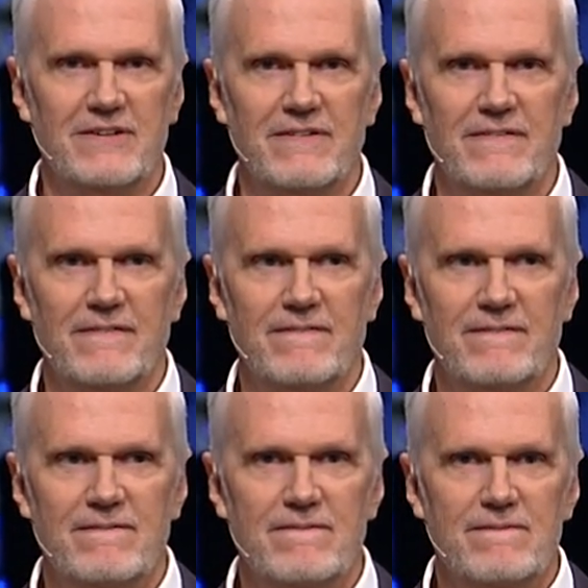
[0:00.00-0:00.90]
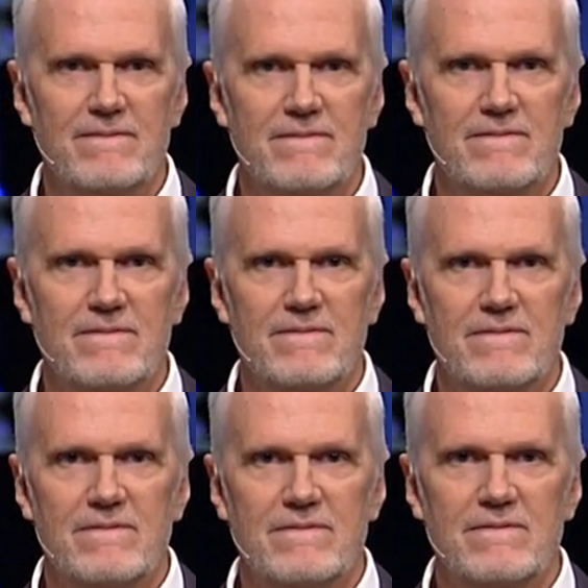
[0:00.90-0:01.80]

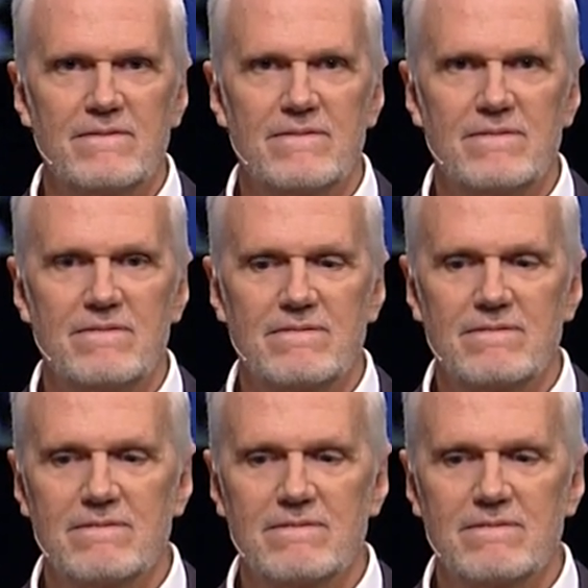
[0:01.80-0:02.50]
[no speech]